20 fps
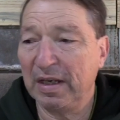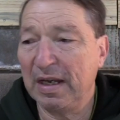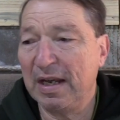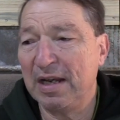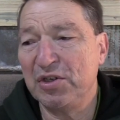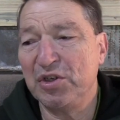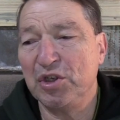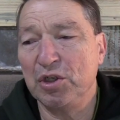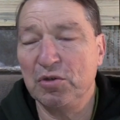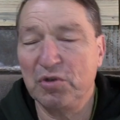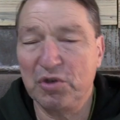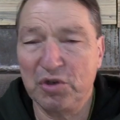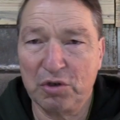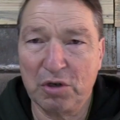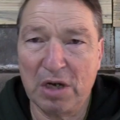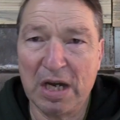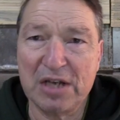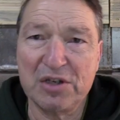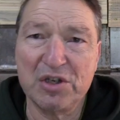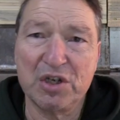And as you
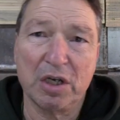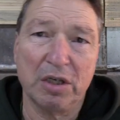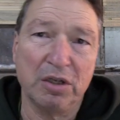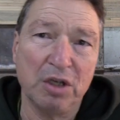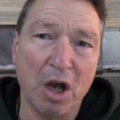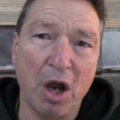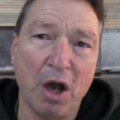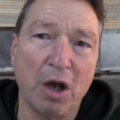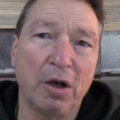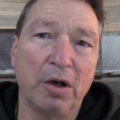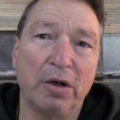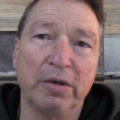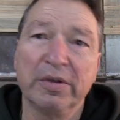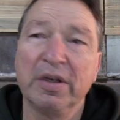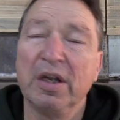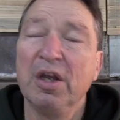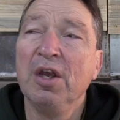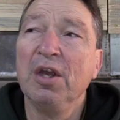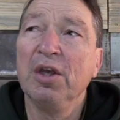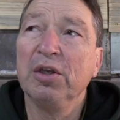stretch and yawn,